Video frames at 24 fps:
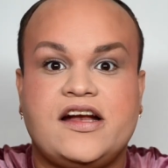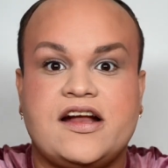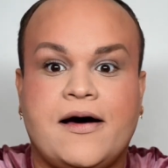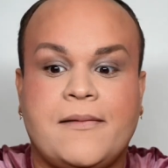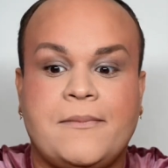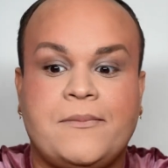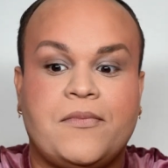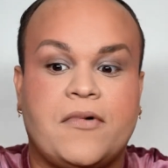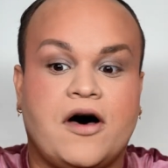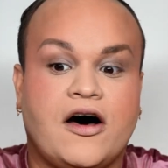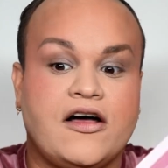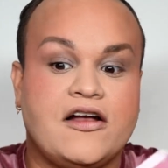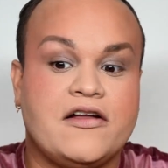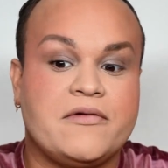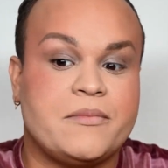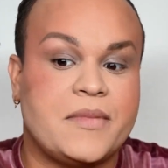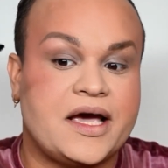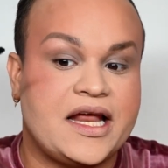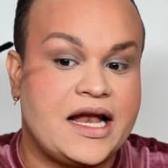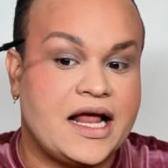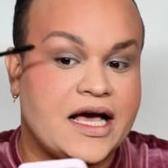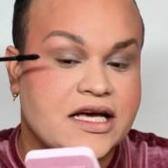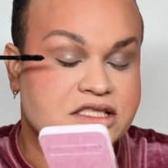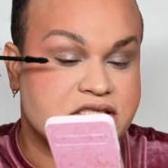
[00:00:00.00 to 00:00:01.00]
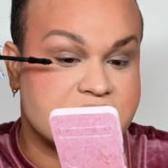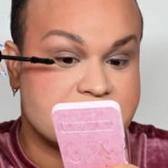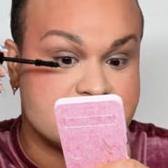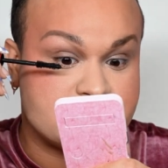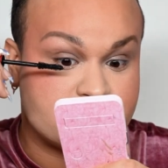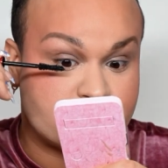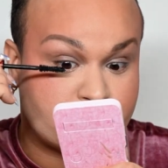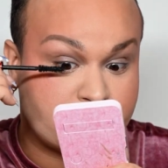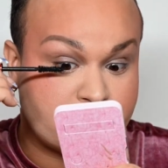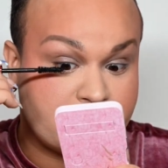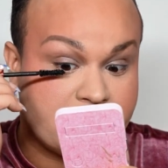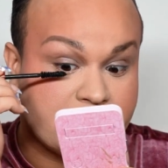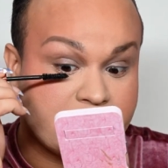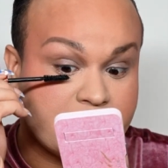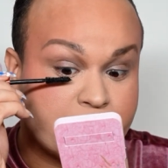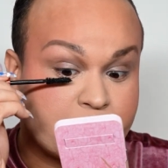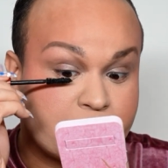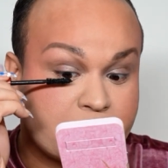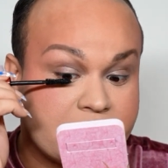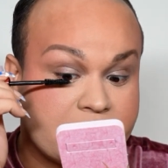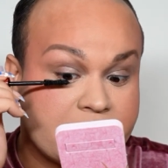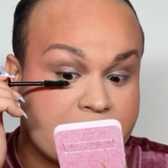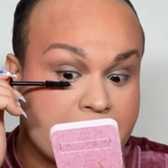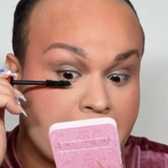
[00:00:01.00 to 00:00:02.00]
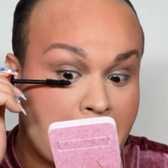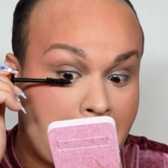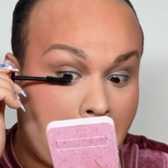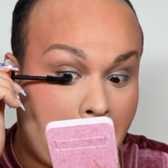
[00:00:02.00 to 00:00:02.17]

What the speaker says: up all of my lashes really pretty.